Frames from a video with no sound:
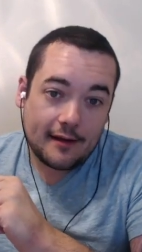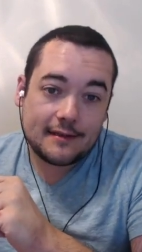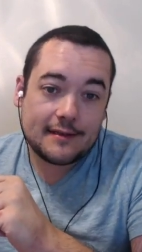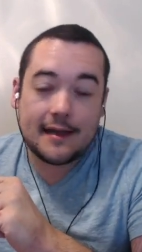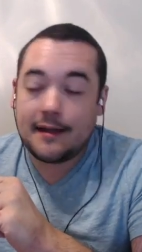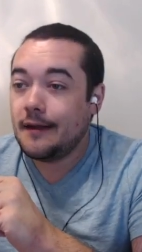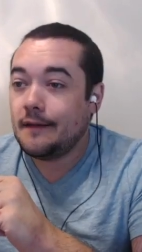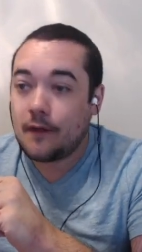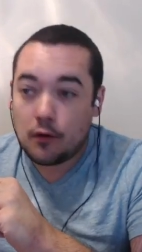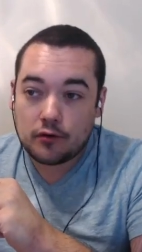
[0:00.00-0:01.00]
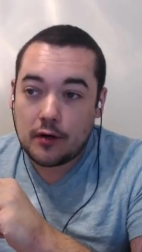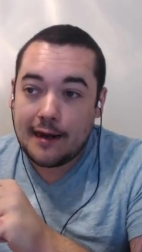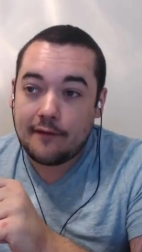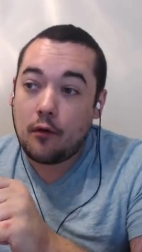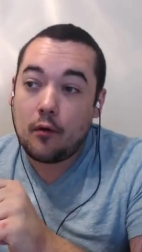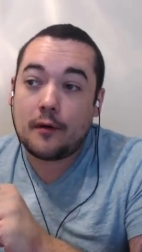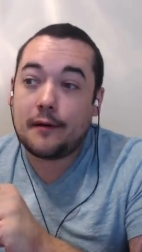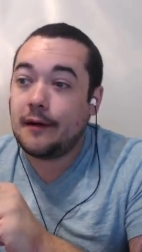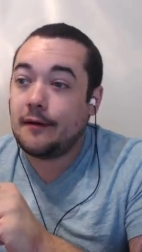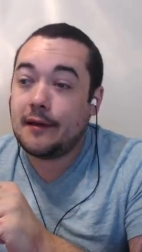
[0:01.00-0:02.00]
I would say don't drive or,
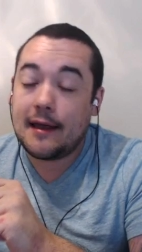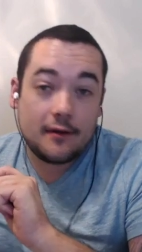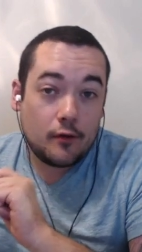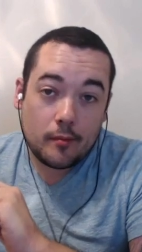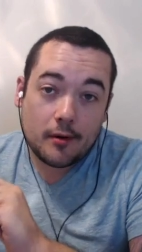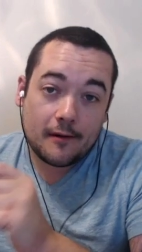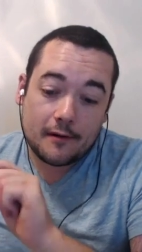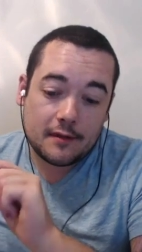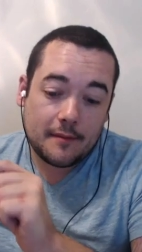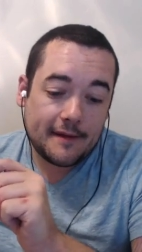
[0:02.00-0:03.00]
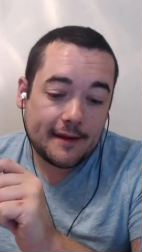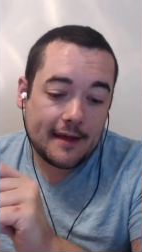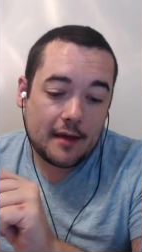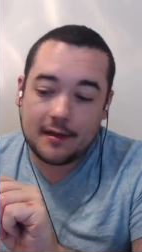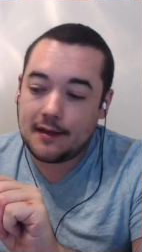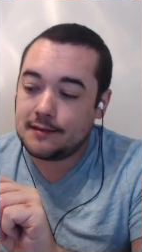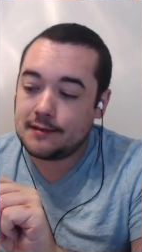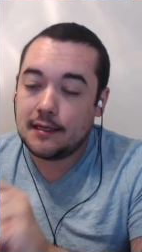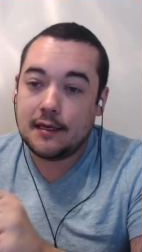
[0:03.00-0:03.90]
you know, get an Uber or something like that because,